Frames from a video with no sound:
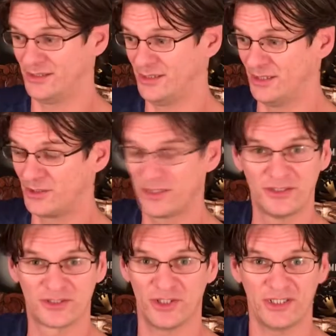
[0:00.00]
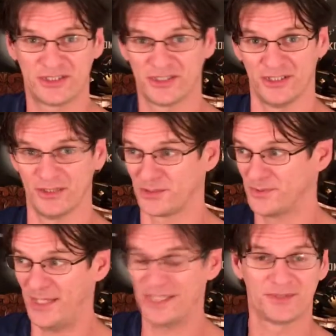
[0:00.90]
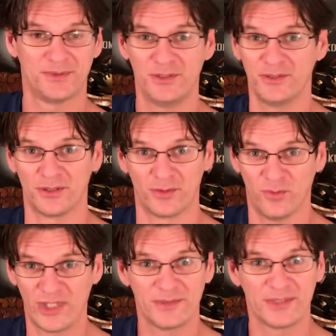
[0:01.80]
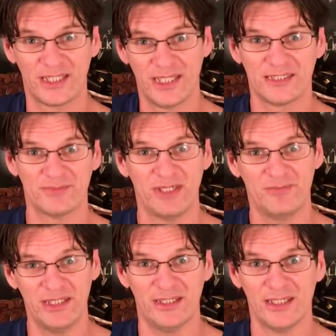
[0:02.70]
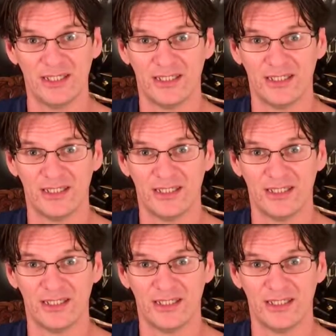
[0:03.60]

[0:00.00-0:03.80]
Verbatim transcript: you know, construction or fast food or whatever the case may be,